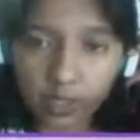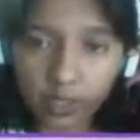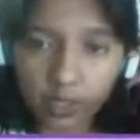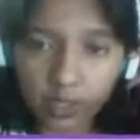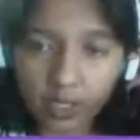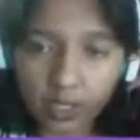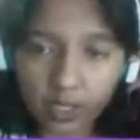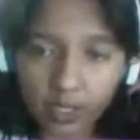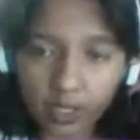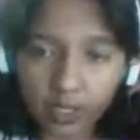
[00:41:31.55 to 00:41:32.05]

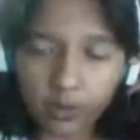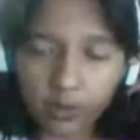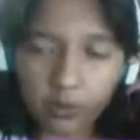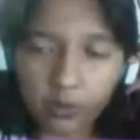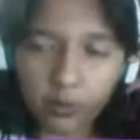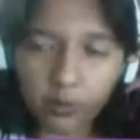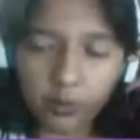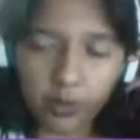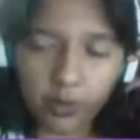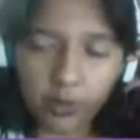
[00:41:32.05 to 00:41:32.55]

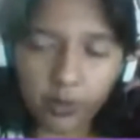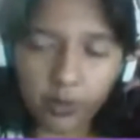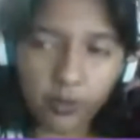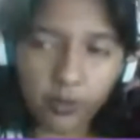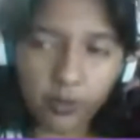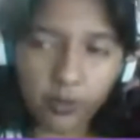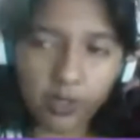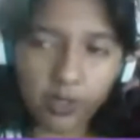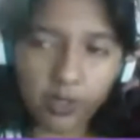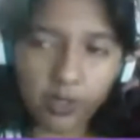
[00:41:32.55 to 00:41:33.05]
there
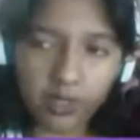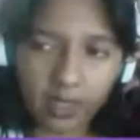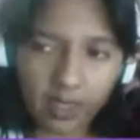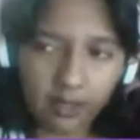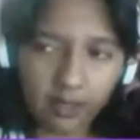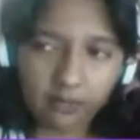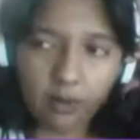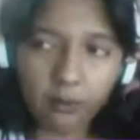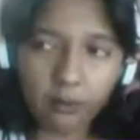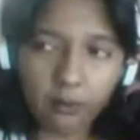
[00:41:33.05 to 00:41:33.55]
like
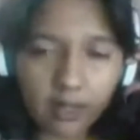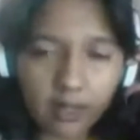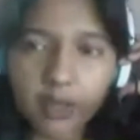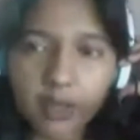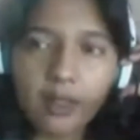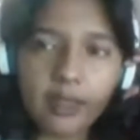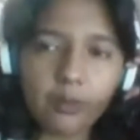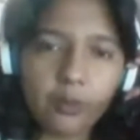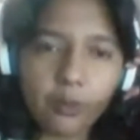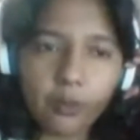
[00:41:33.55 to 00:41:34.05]
for a
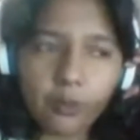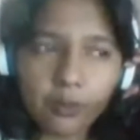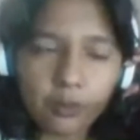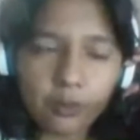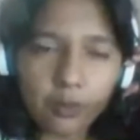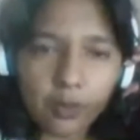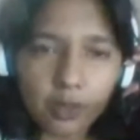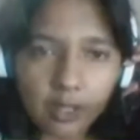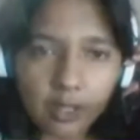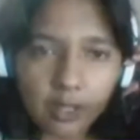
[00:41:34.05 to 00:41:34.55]
month,
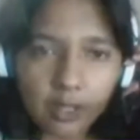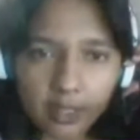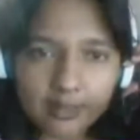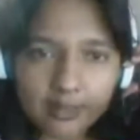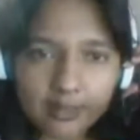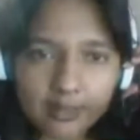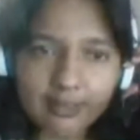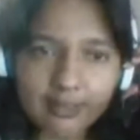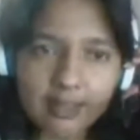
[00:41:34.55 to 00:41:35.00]
and the